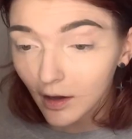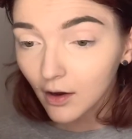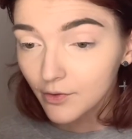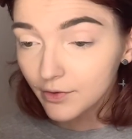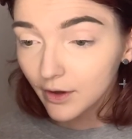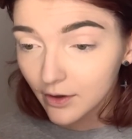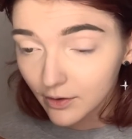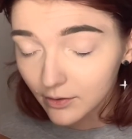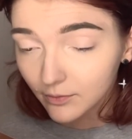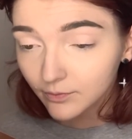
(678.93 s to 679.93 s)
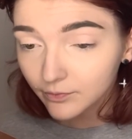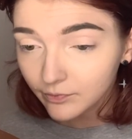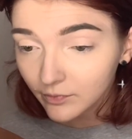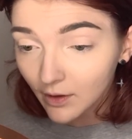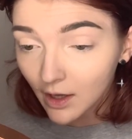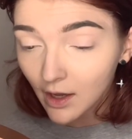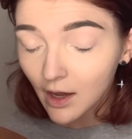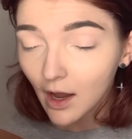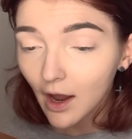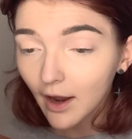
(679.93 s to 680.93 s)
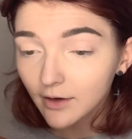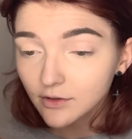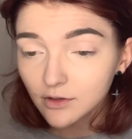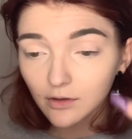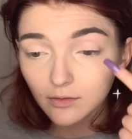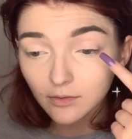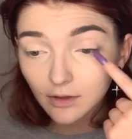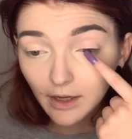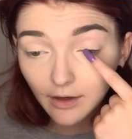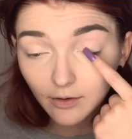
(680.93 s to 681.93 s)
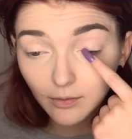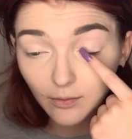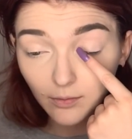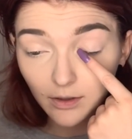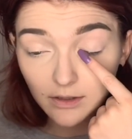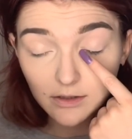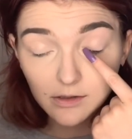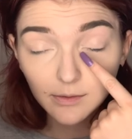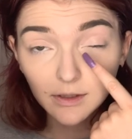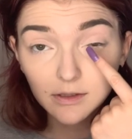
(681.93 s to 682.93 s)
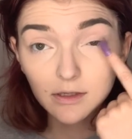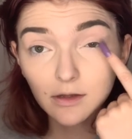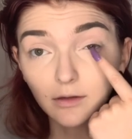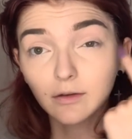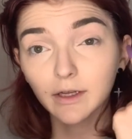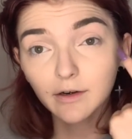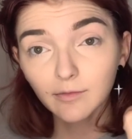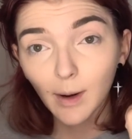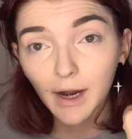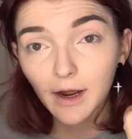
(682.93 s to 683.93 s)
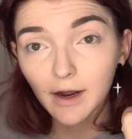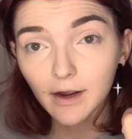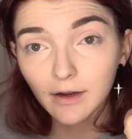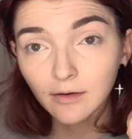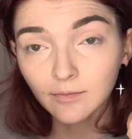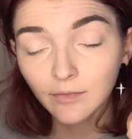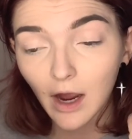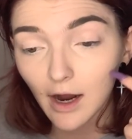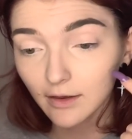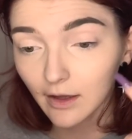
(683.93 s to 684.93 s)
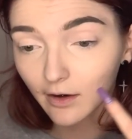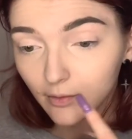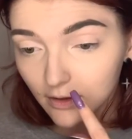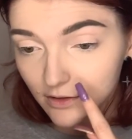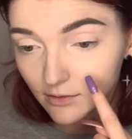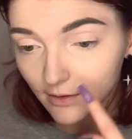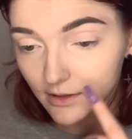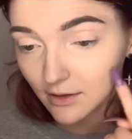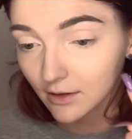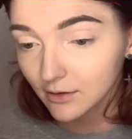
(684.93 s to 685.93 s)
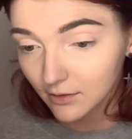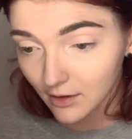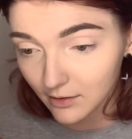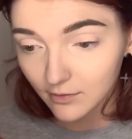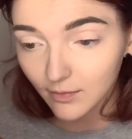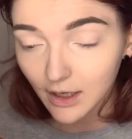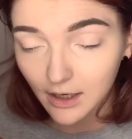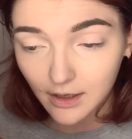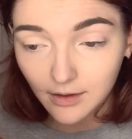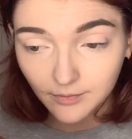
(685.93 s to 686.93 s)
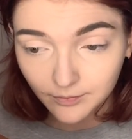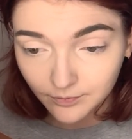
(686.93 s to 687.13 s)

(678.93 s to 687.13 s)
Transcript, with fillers: Although, I don't like what it's doing to the lid of my eye. I like what it's doing to the underneath of my eye.